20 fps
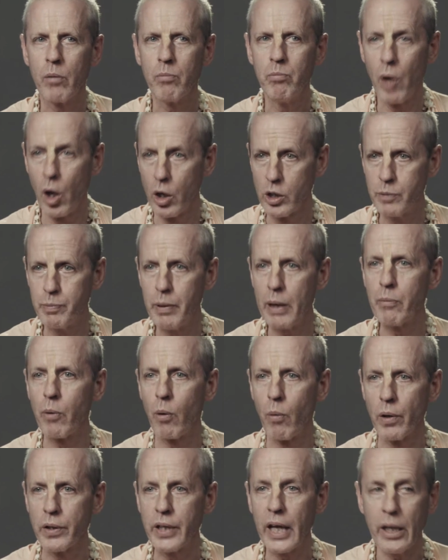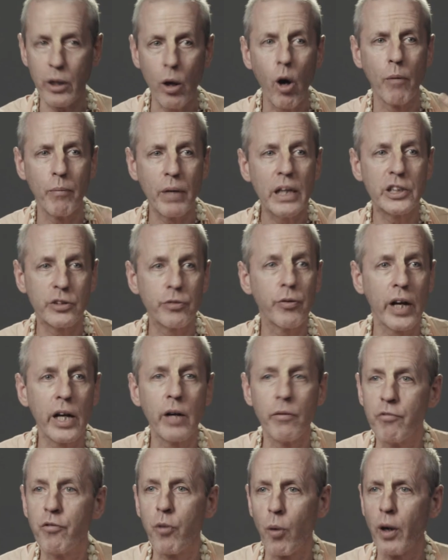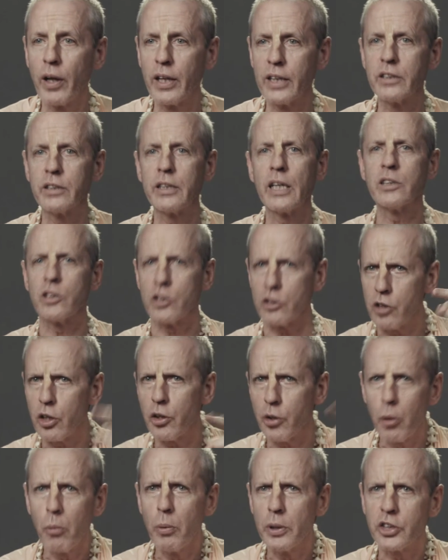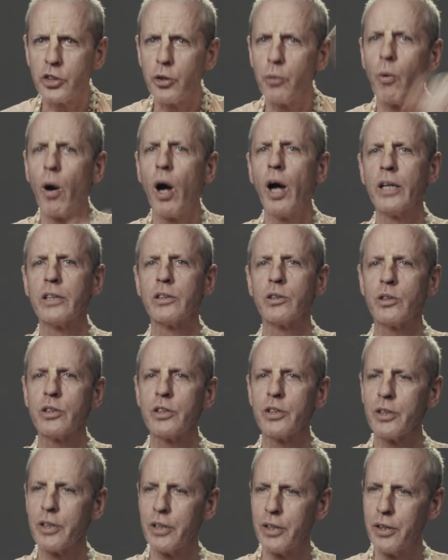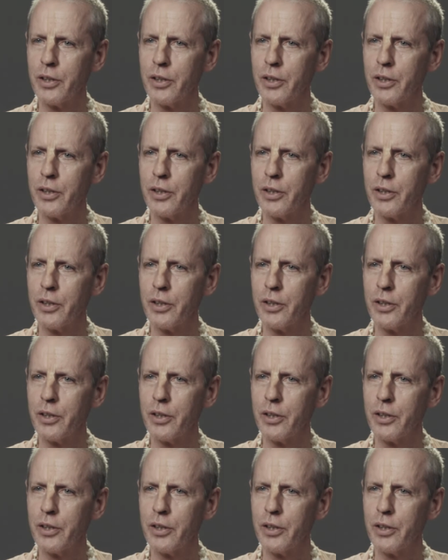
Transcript: Most people will think, no, it means freedom for the senses, to do what you want.